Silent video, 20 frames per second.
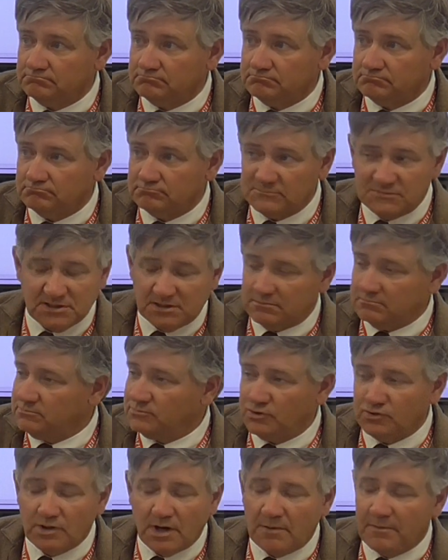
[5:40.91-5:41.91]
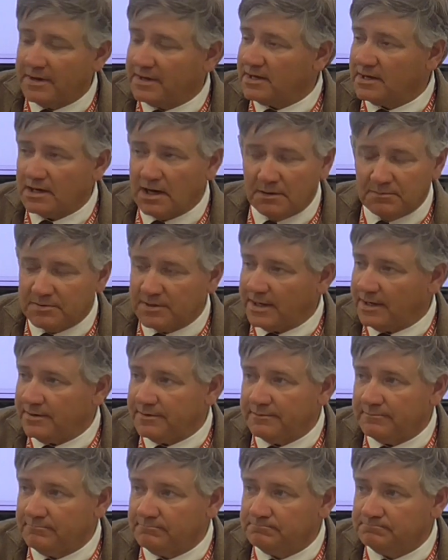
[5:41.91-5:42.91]
That's it. Do not make it complicated.
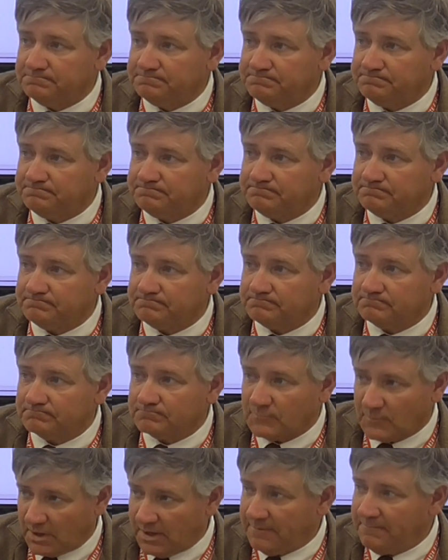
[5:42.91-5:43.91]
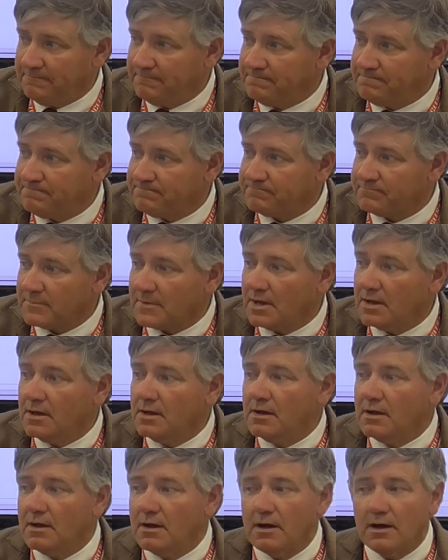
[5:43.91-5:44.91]
Okay?
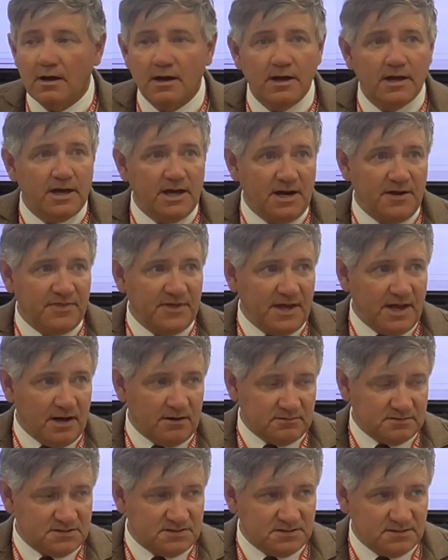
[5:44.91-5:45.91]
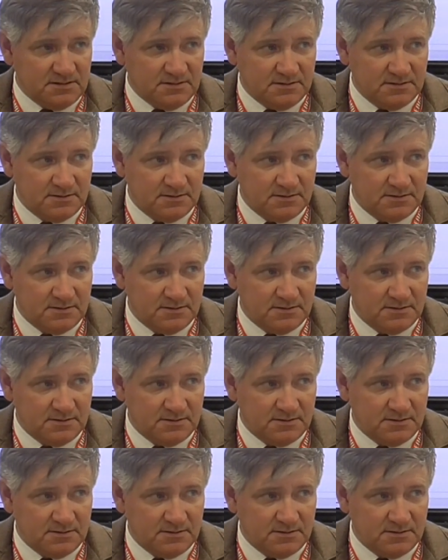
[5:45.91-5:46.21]
Anything else?